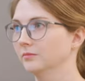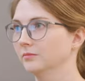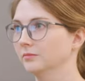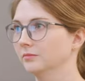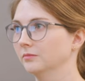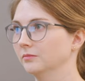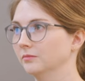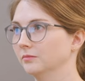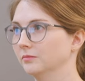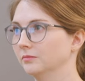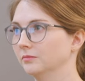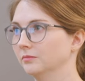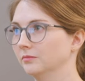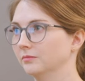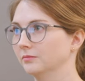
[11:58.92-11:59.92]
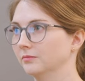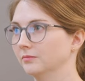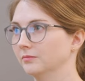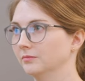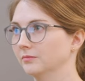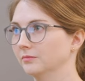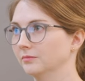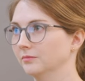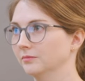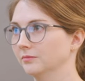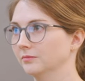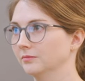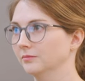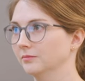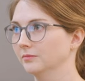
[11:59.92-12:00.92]

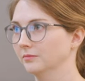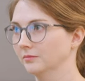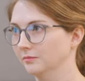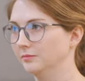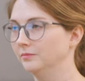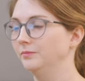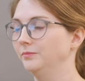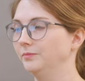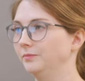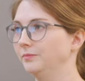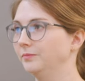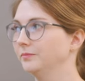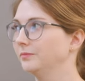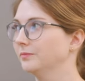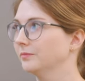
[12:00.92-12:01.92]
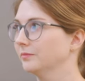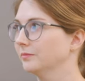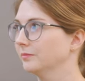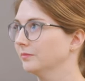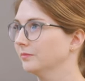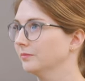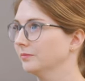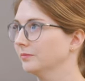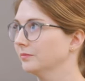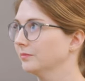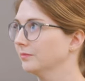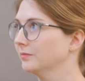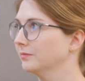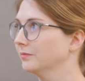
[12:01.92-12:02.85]
No words are spoken by the person on screen.